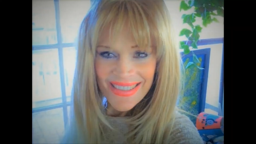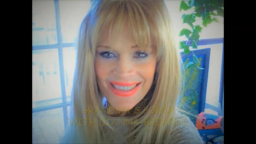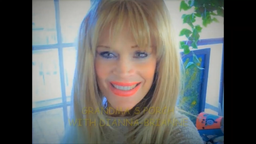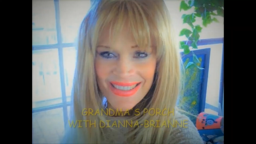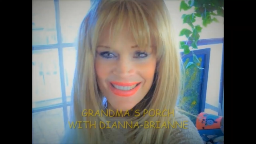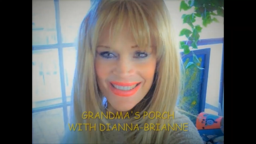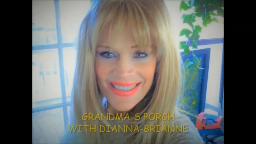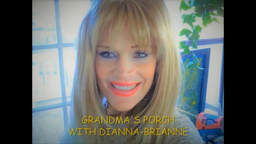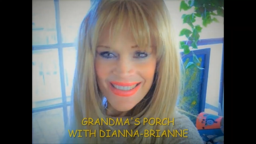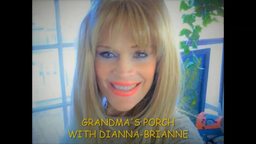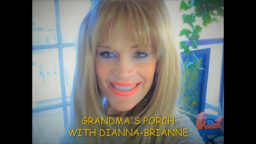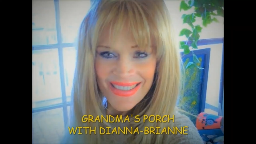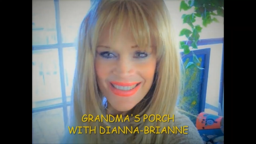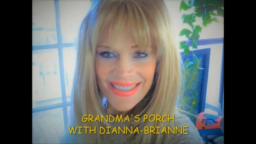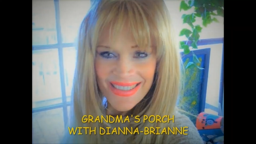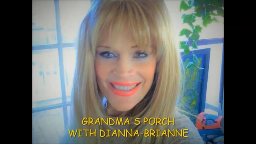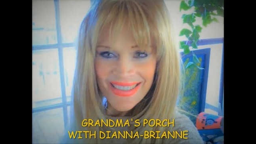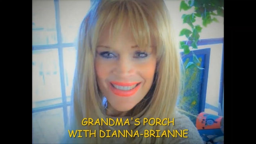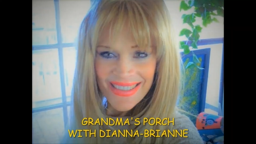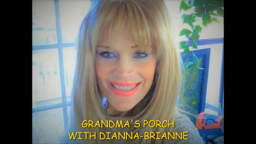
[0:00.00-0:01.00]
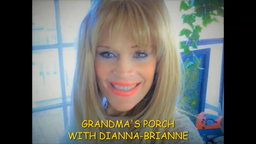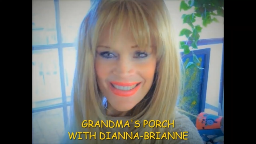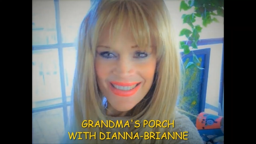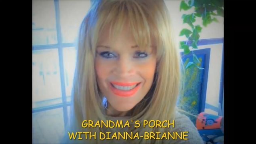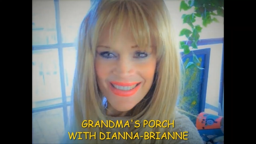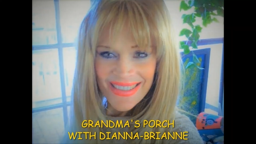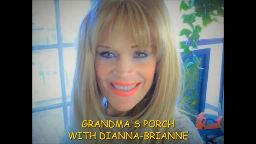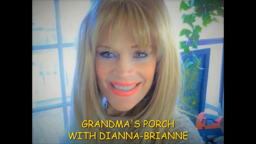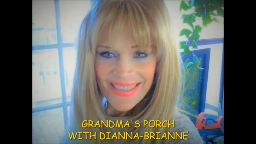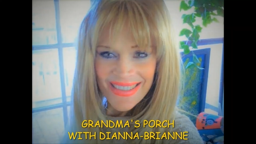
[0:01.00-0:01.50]

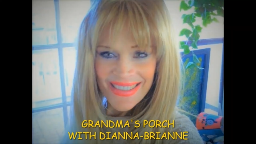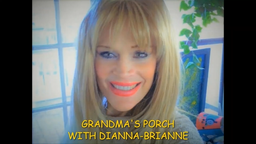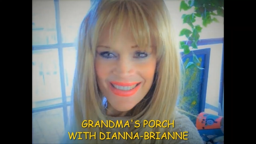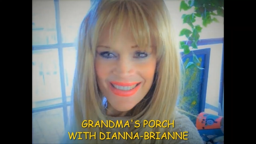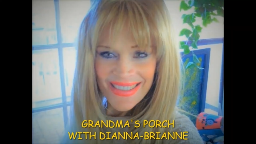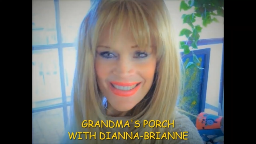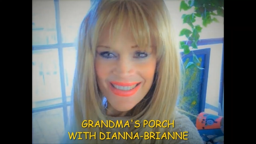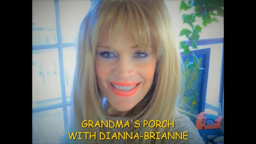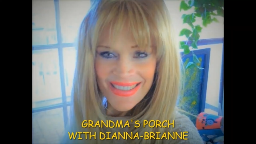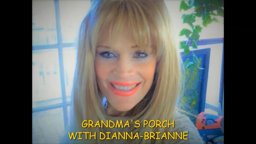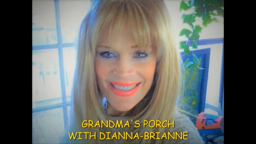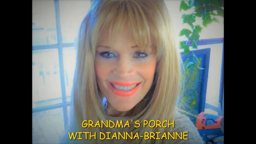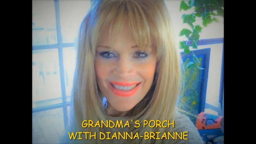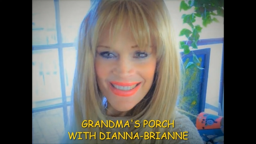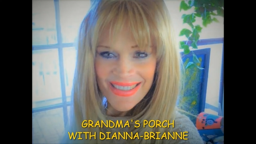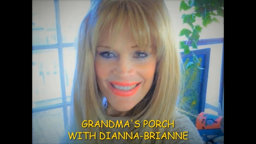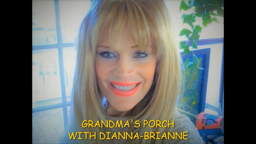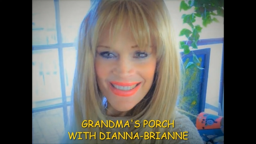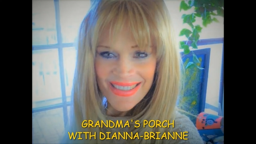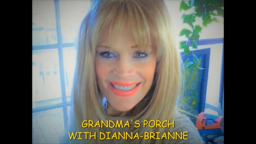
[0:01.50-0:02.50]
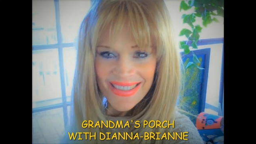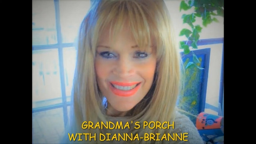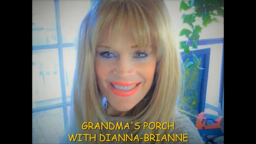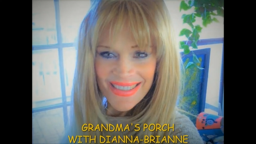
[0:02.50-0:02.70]
Nothing is said.